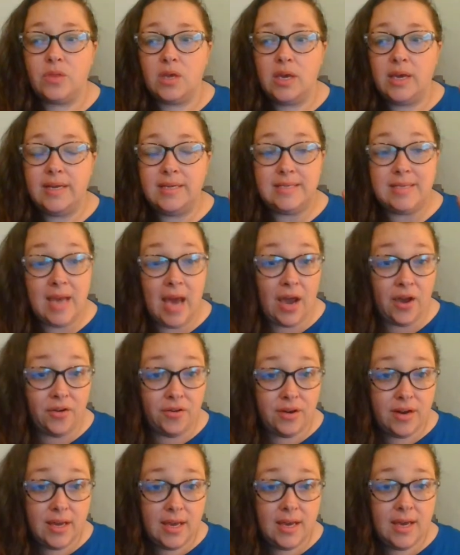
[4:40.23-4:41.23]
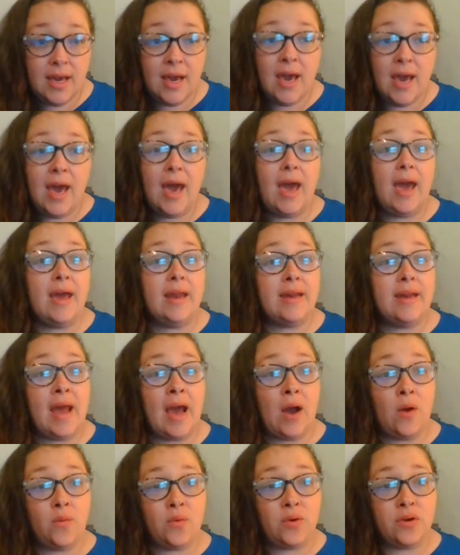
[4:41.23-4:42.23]
integrity, and
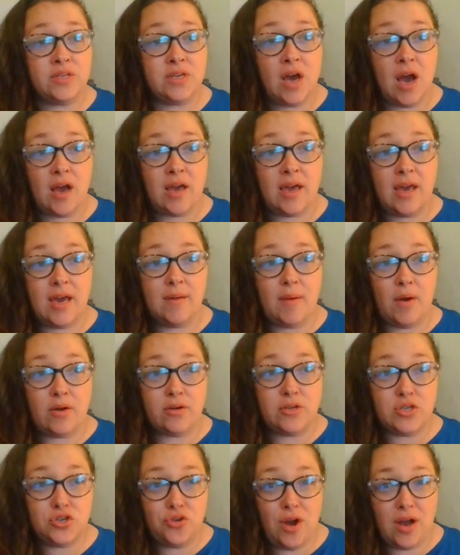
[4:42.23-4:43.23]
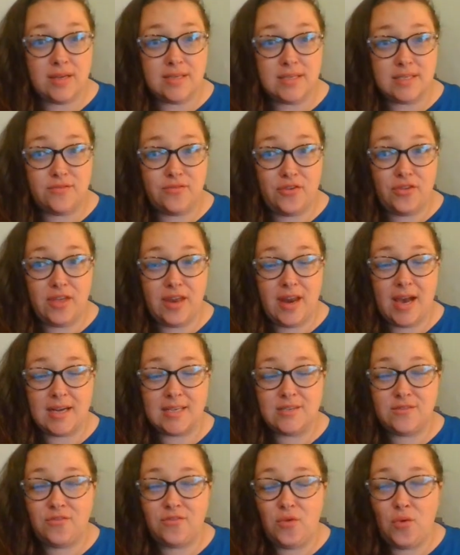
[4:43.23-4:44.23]
now we're talking about trust for the
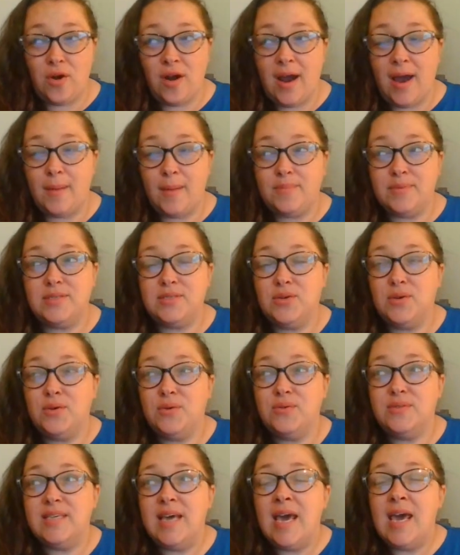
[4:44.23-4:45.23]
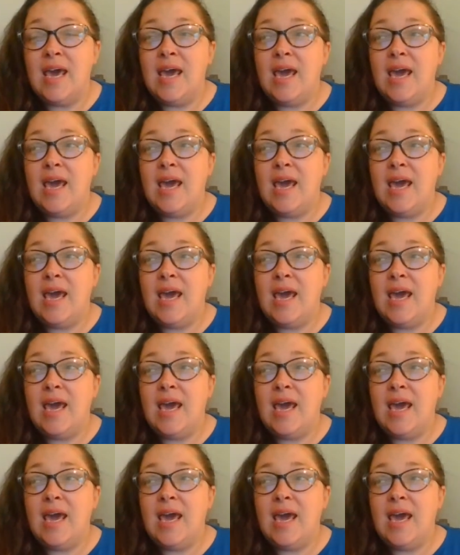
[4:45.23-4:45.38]
next 4 episodes.